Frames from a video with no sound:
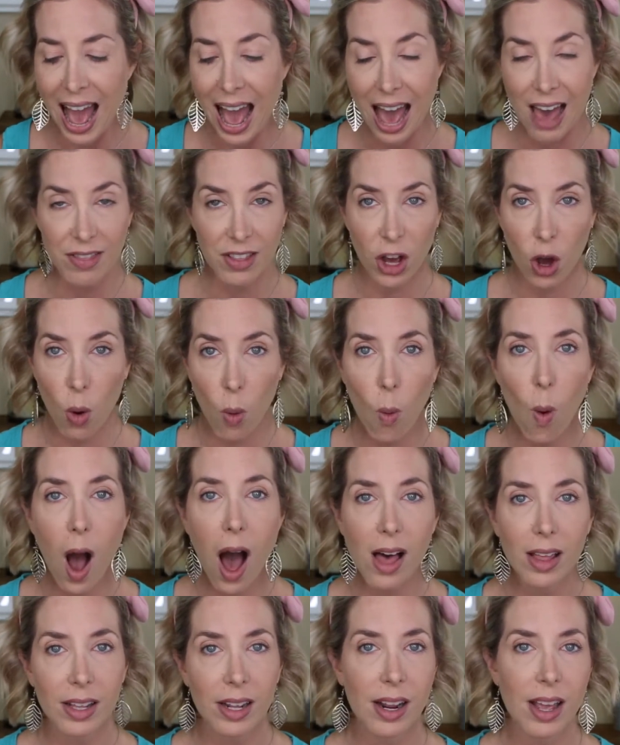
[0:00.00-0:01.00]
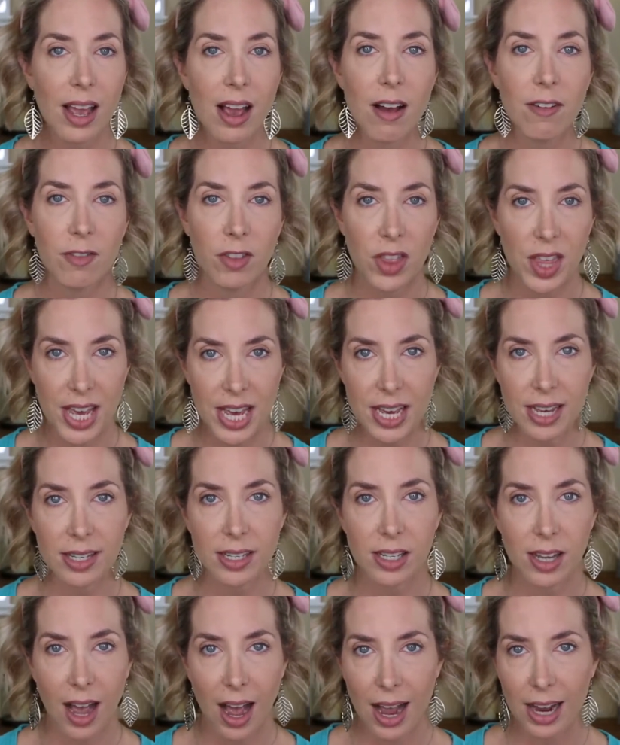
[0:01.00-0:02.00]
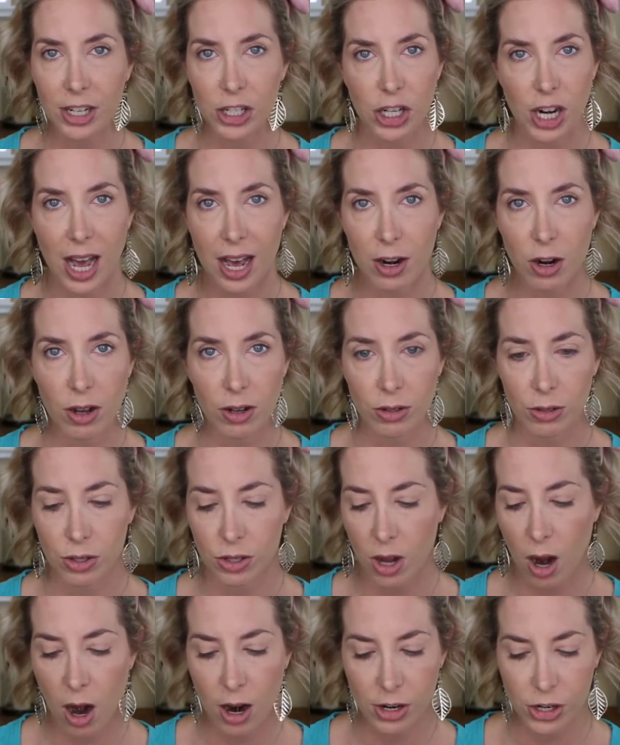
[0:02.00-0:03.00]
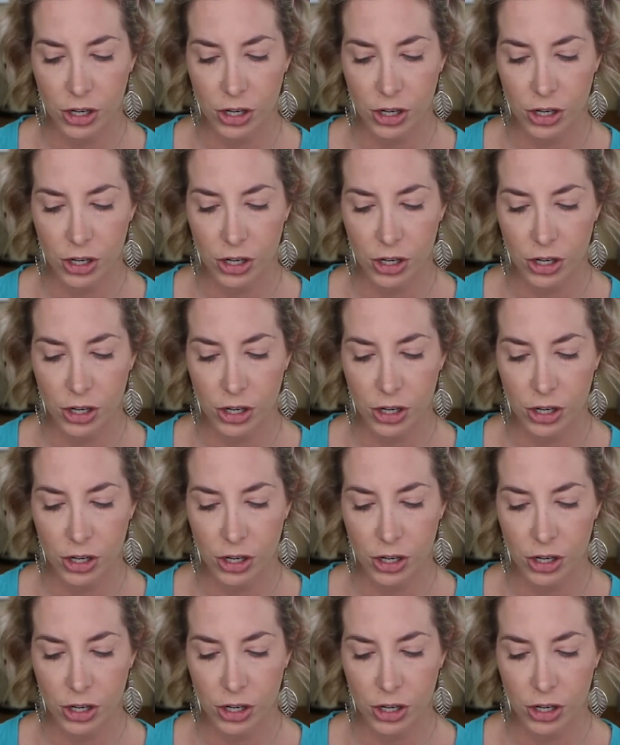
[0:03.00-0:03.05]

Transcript: And the quality of these eyeshadows are